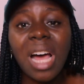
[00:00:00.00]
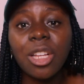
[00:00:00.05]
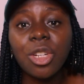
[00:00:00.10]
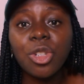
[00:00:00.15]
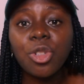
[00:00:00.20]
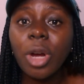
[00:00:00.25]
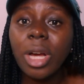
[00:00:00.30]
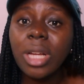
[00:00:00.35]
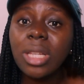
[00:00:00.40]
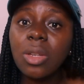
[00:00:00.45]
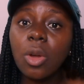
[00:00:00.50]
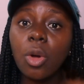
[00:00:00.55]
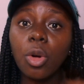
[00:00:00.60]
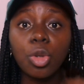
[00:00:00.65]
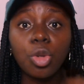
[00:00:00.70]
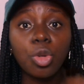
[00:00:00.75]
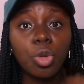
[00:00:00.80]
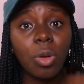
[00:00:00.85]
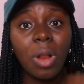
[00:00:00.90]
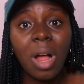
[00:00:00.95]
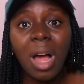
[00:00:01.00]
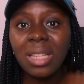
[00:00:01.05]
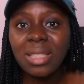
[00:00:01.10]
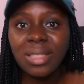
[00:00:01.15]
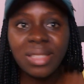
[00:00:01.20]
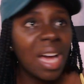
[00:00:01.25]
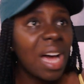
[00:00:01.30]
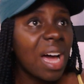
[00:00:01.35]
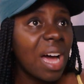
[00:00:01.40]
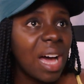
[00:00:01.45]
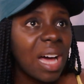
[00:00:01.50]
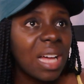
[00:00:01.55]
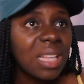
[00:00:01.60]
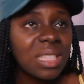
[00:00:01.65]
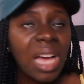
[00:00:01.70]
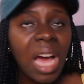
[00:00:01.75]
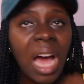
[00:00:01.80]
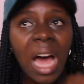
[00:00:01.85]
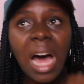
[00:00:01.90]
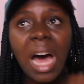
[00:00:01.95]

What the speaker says: and try to control her dad,